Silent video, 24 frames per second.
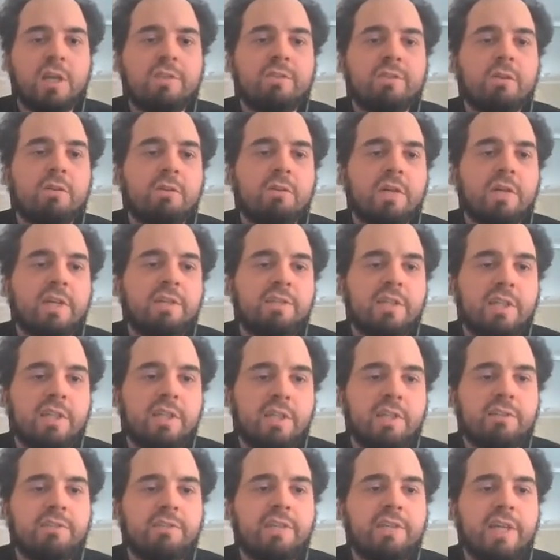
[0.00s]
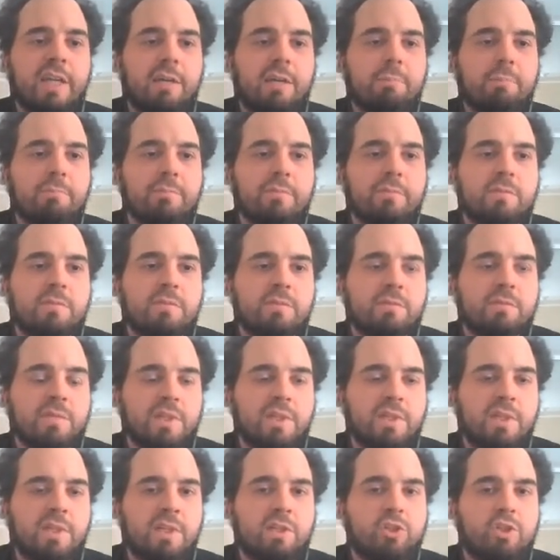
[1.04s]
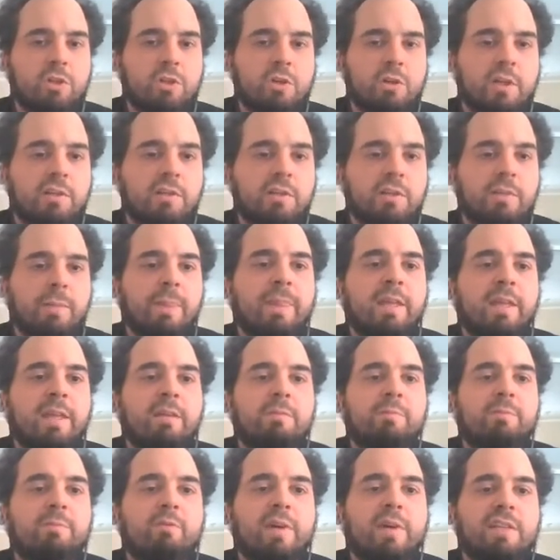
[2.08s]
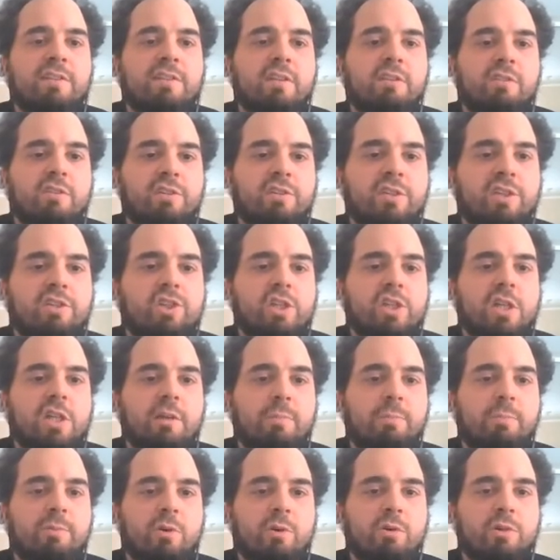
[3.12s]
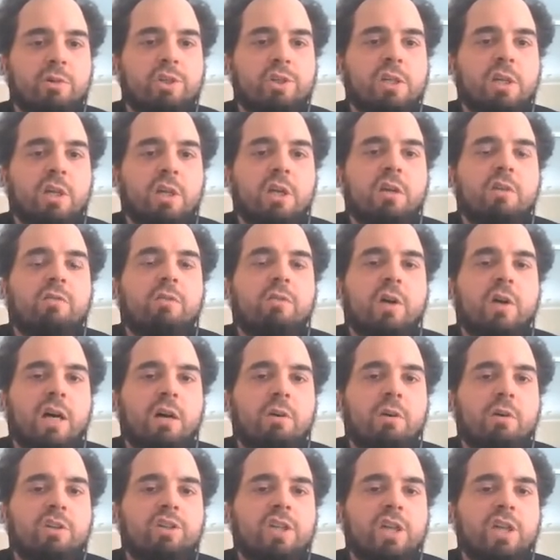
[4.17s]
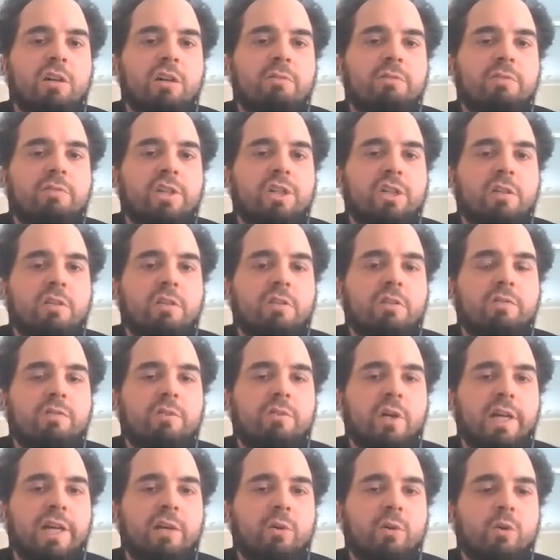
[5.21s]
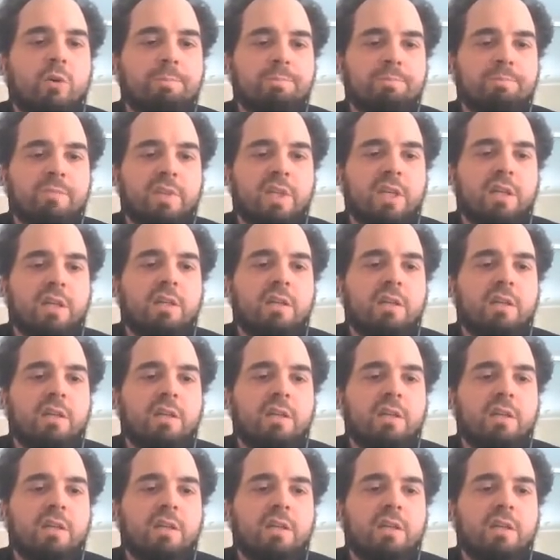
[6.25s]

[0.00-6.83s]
So the ESDM, in short, provides a transitional approach for our general vision for I/O,